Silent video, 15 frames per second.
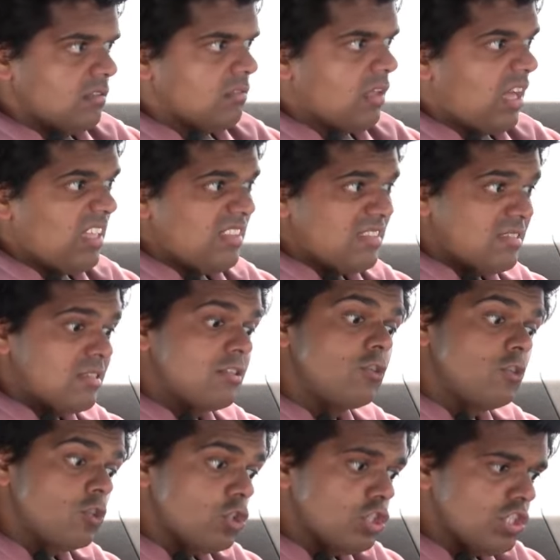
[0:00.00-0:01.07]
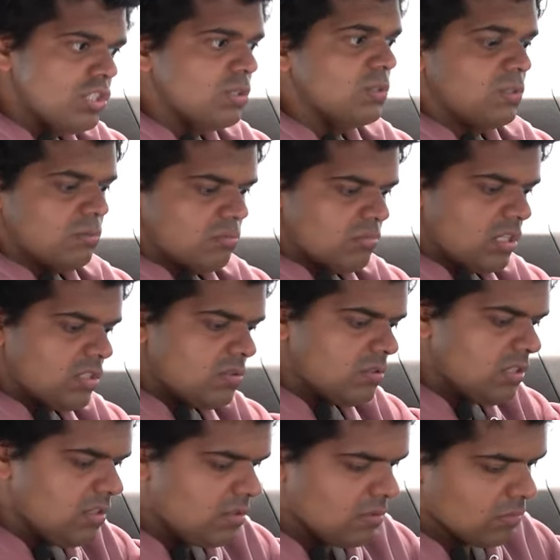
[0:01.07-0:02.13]
That's good. That's
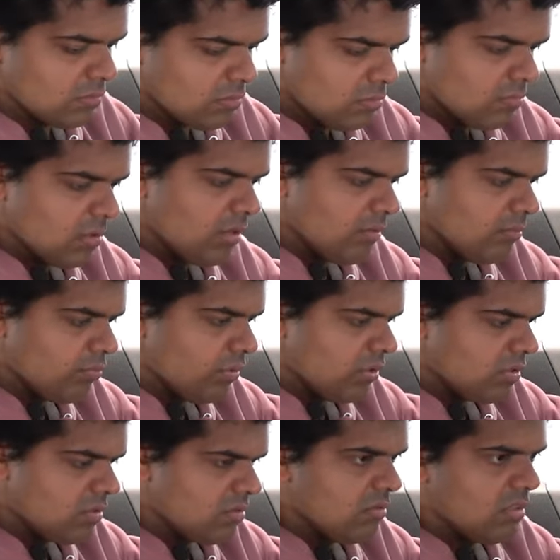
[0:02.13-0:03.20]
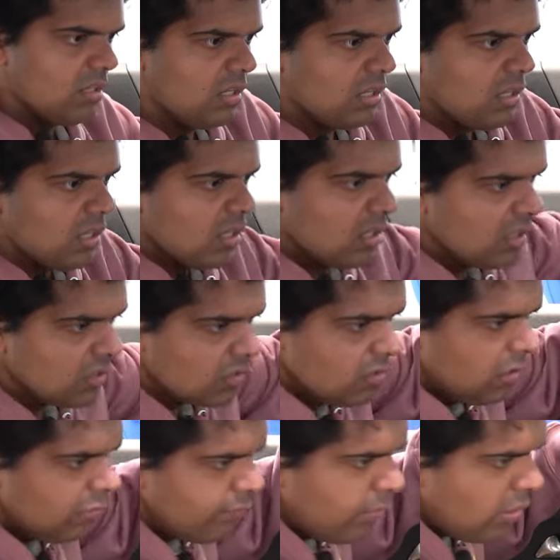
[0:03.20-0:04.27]
decent. I'm impressed. And then
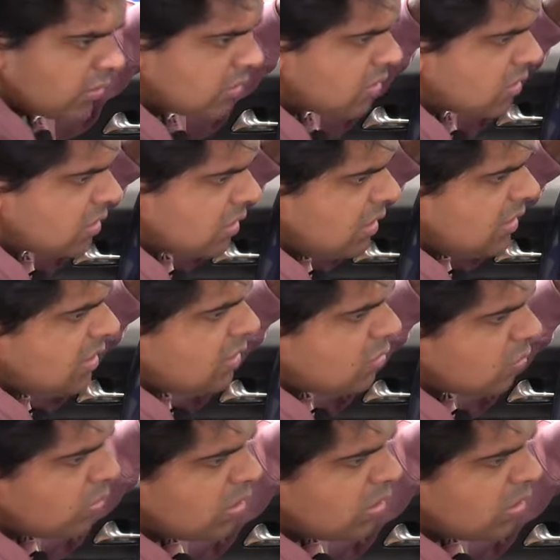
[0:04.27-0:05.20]
glove box, easy to